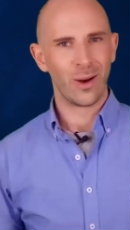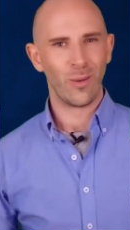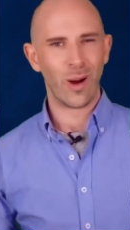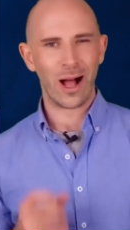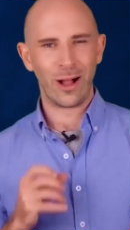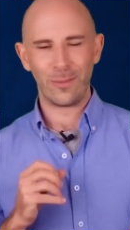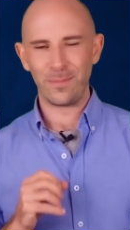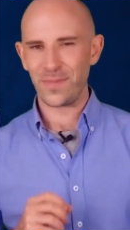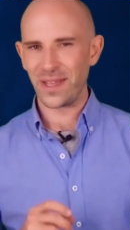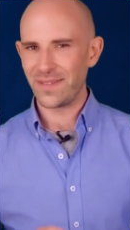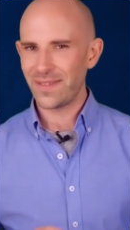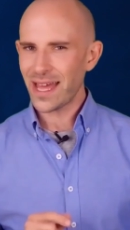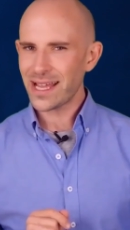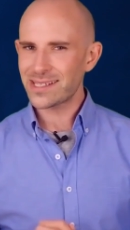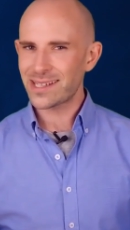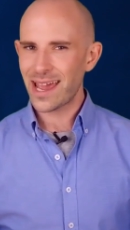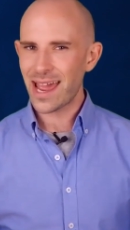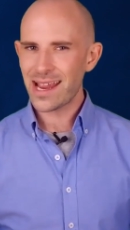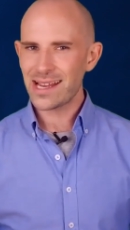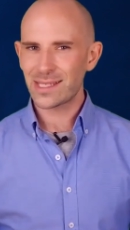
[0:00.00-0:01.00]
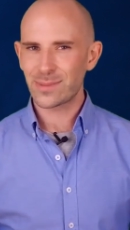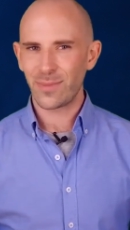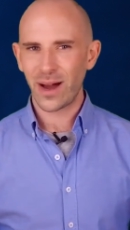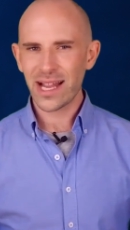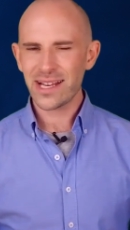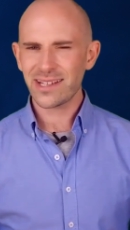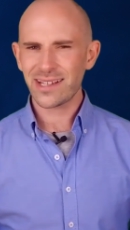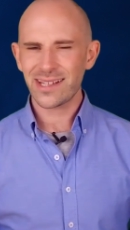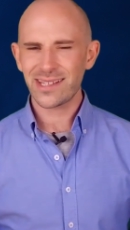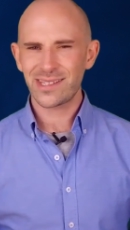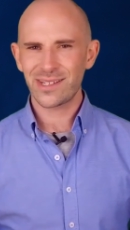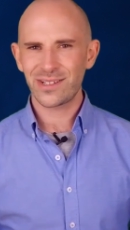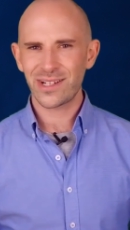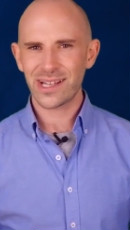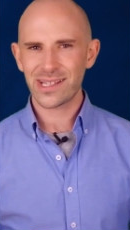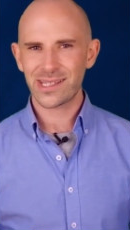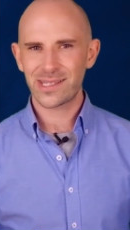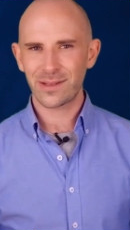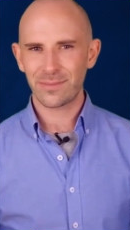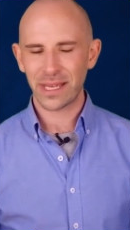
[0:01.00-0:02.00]
Well, in that case, might I
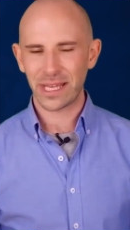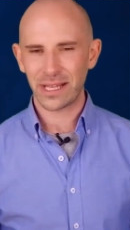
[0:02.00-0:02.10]
suggest